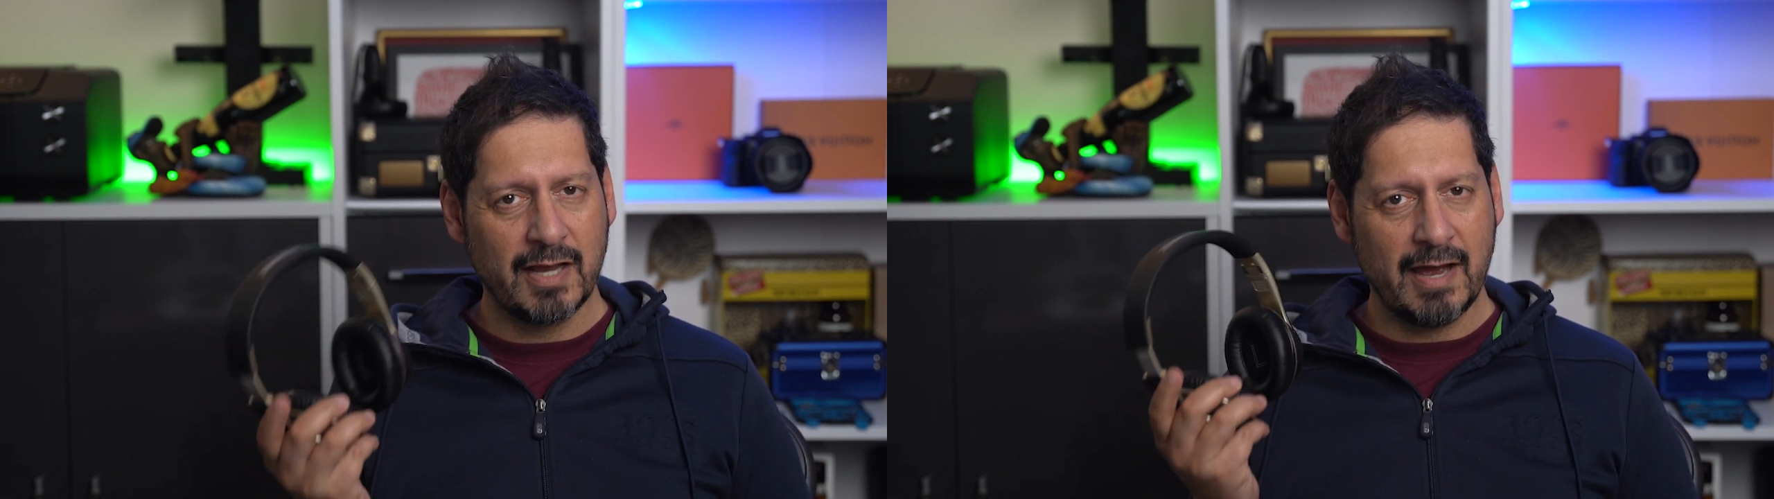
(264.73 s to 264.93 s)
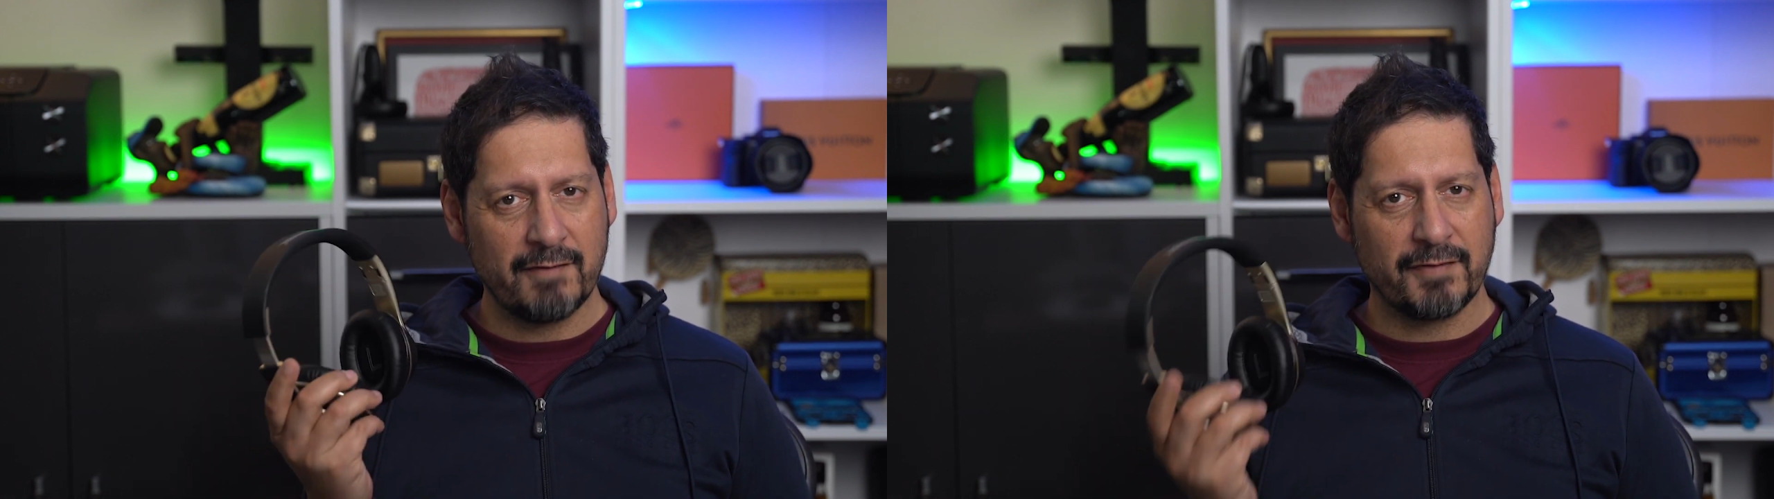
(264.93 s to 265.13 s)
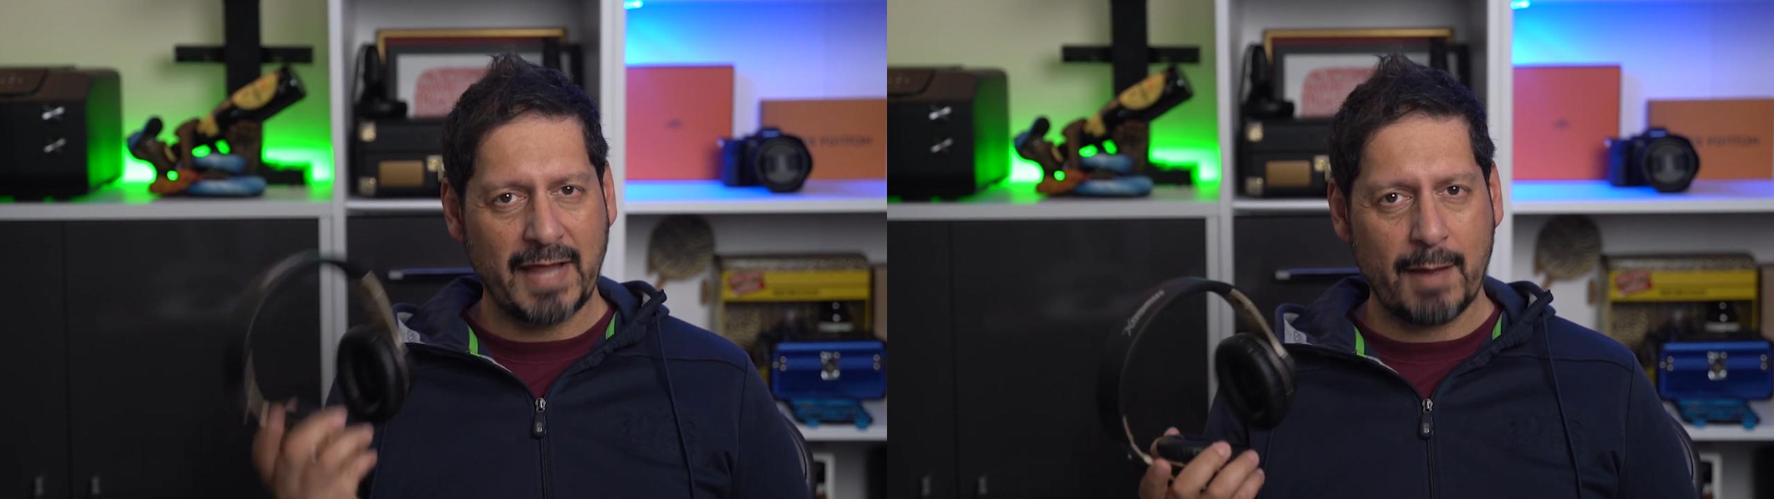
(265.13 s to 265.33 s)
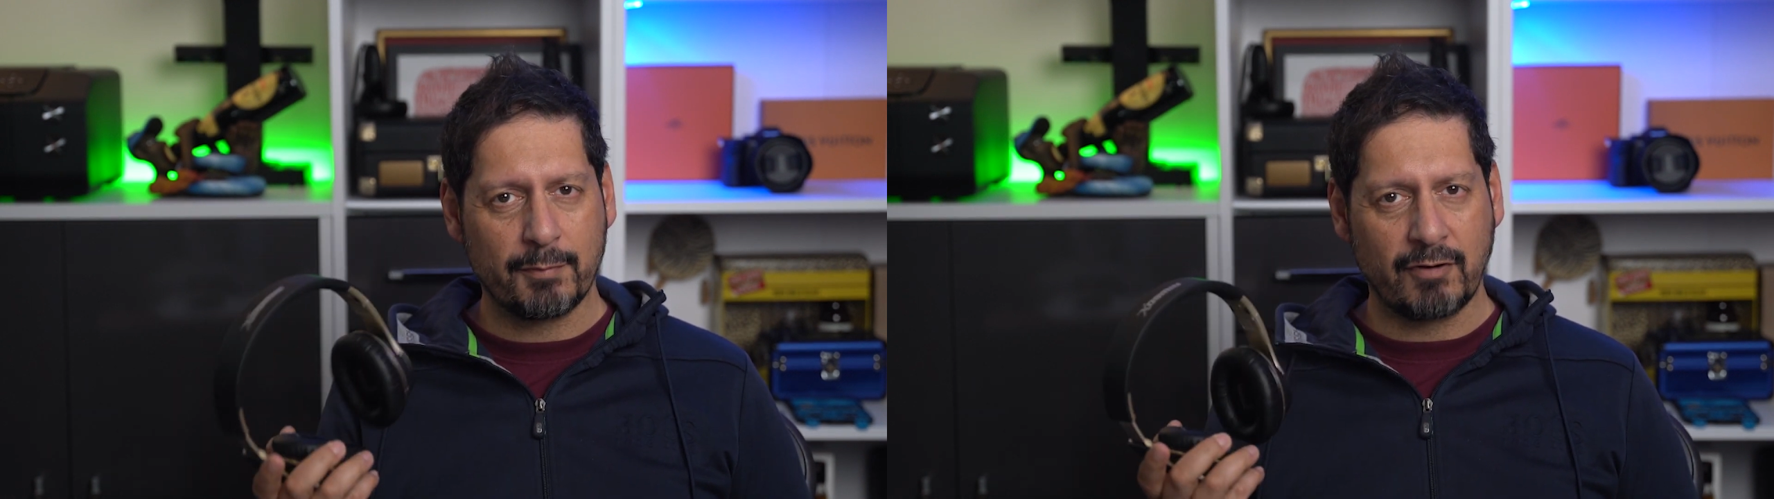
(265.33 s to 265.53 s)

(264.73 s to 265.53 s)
and for that